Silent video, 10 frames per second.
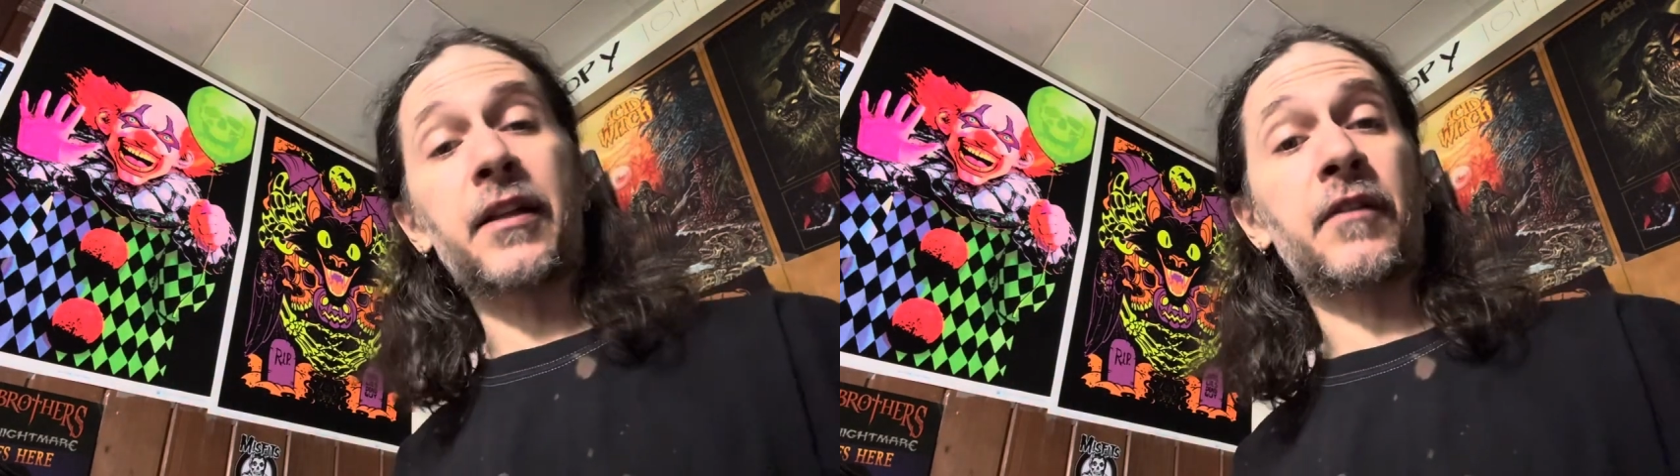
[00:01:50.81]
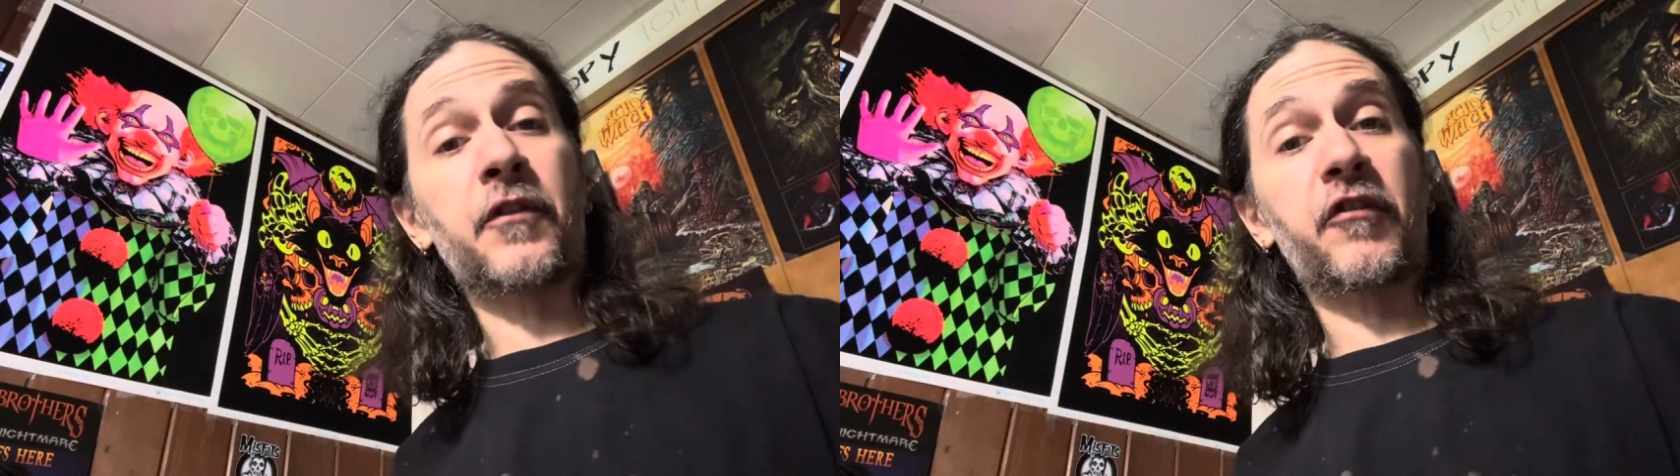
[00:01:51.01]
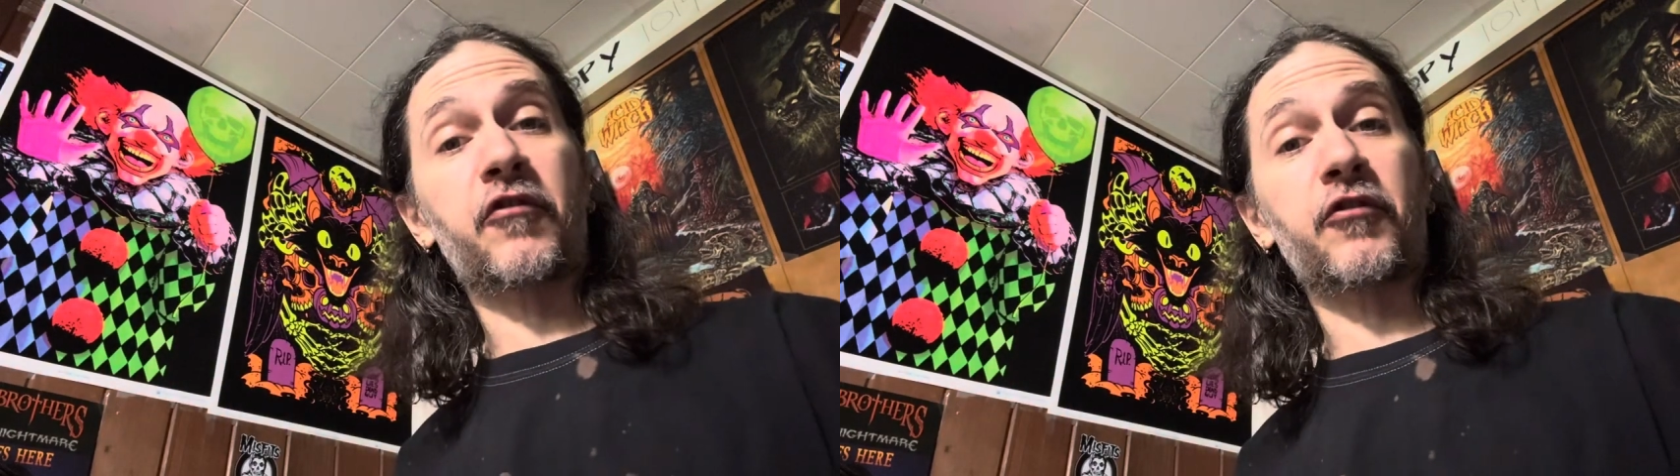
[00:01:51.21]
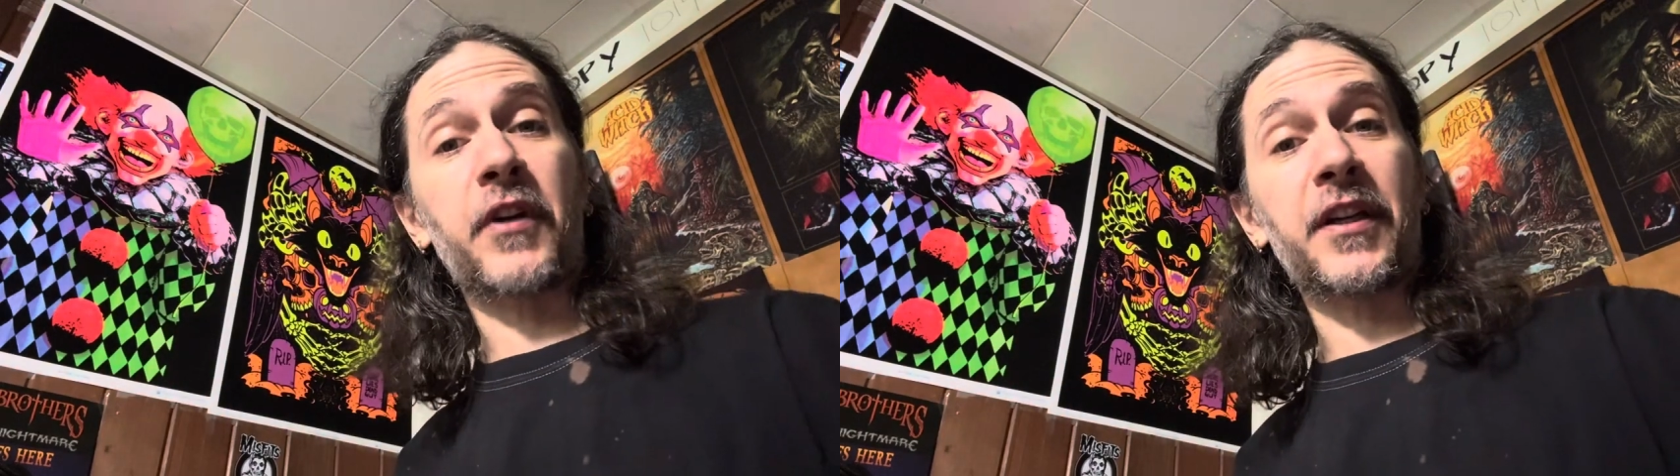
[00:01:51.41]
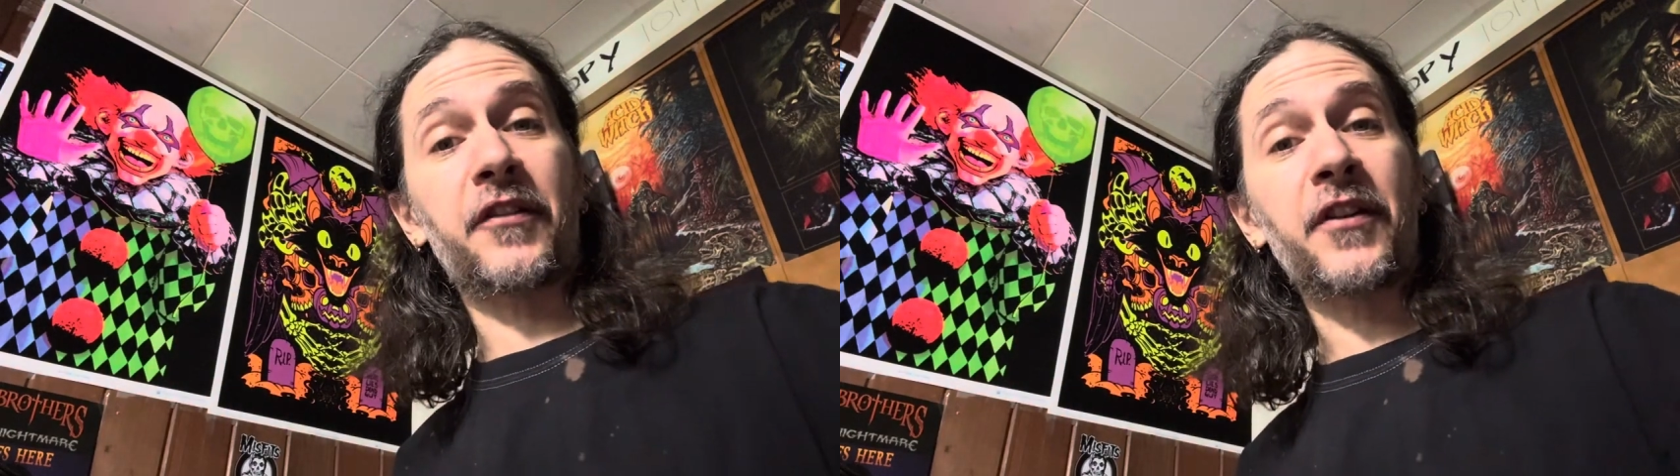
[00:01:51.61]
different
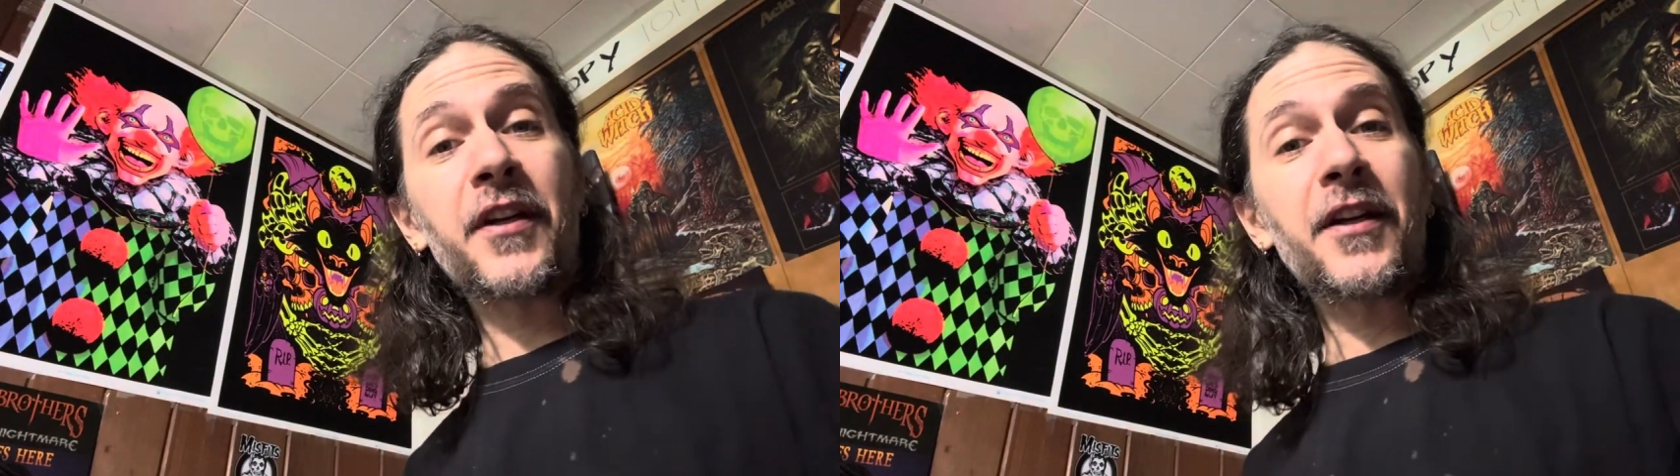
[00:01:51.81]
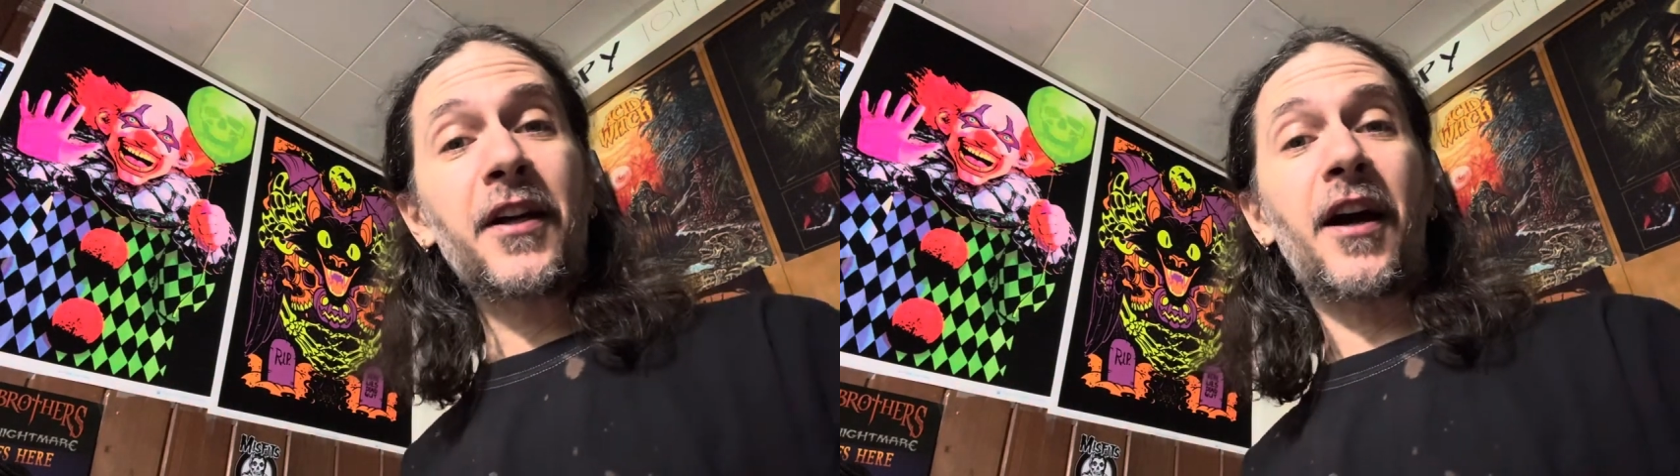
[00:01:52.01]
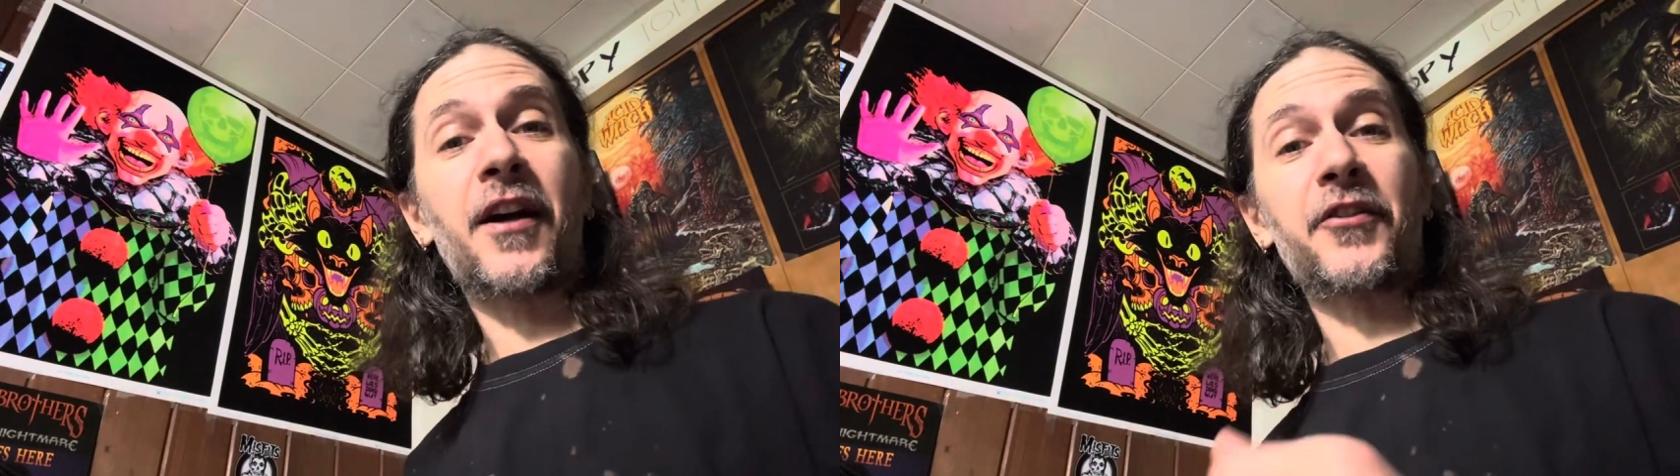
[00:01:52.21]
strings on